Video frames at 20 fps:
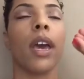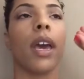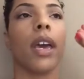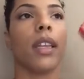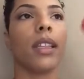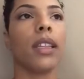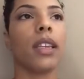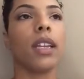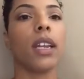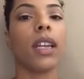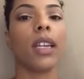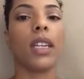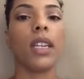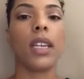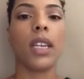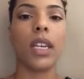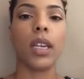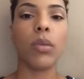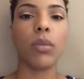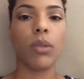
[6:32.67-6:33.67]
and then I need
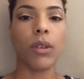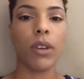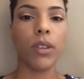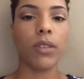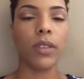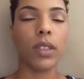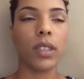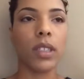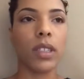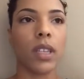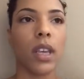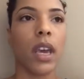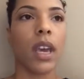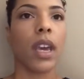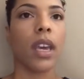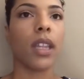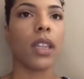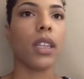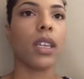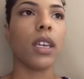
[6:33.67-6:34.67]
to eat breakfast,
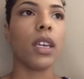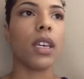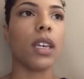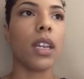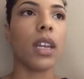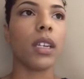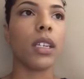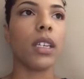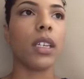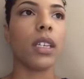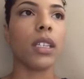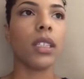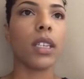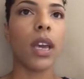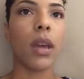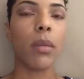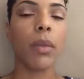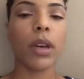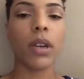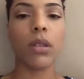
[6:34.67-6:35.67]
and then I need to
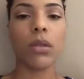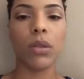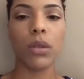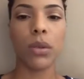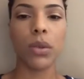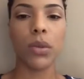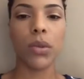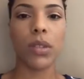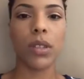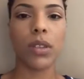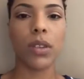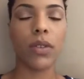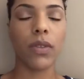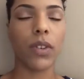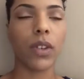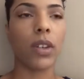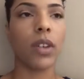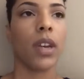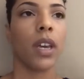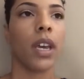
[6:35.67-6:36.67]
take my colloidal
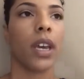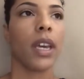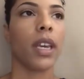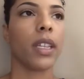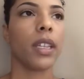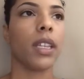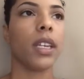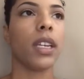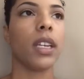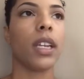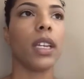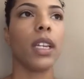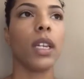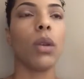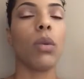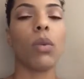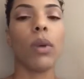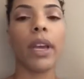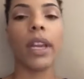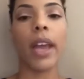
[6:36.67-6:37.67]
silver, and then I need
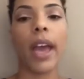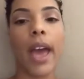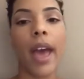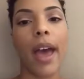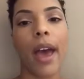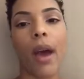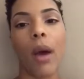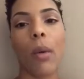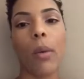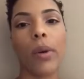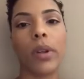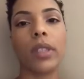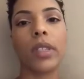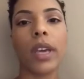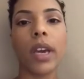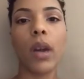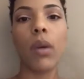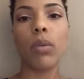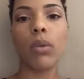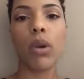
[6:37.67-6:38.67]
to wait an hour,
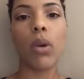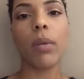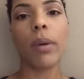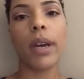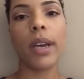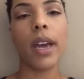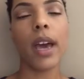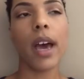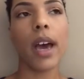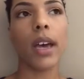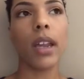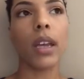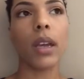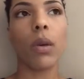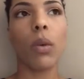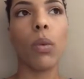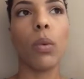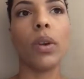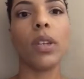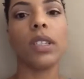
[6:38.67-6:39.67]
take a
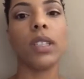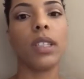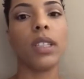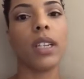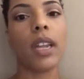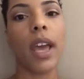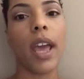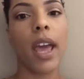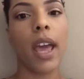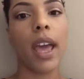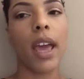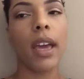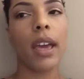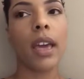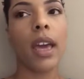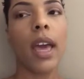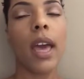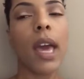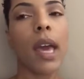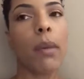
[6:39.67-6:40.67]
probiotic with a
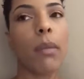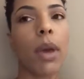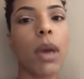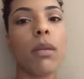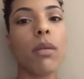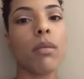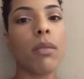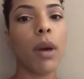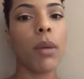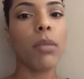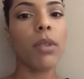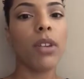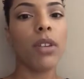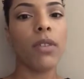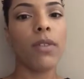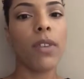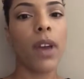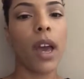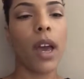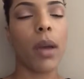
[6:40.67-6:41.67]
snack, and maybe my
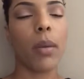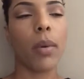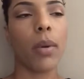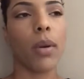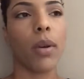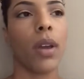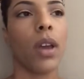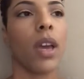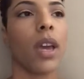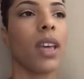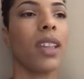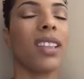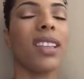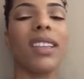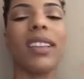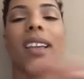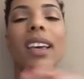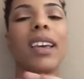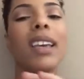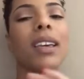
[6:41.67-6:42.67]
Benefiber, and
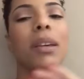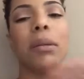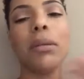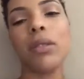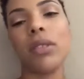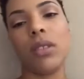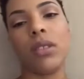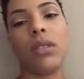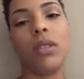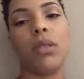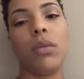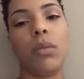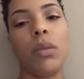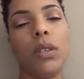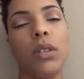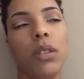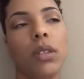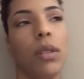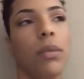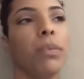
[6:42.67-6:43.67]
then, like, it was just too
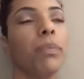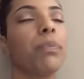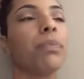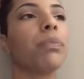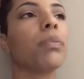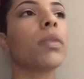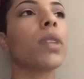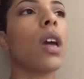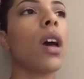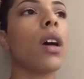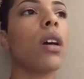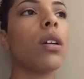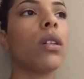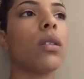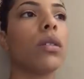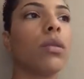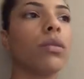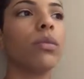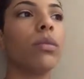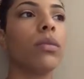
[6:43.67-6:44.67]
much.
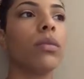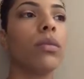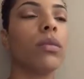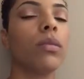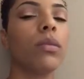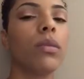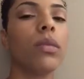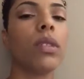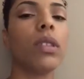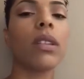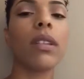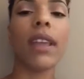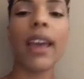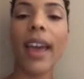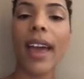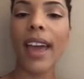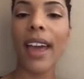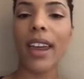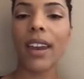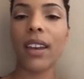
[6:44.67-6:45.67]
So
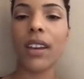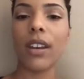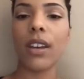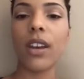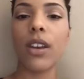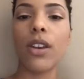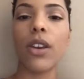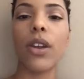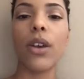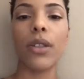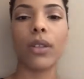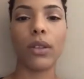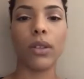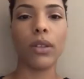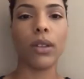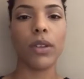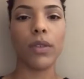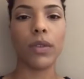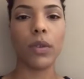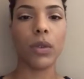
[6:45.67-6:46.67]
that added another
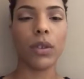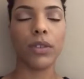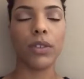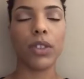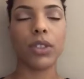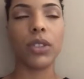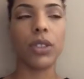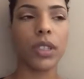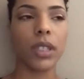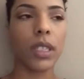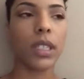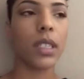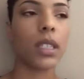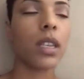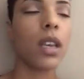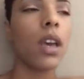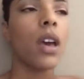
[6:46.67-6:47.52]
level of stress.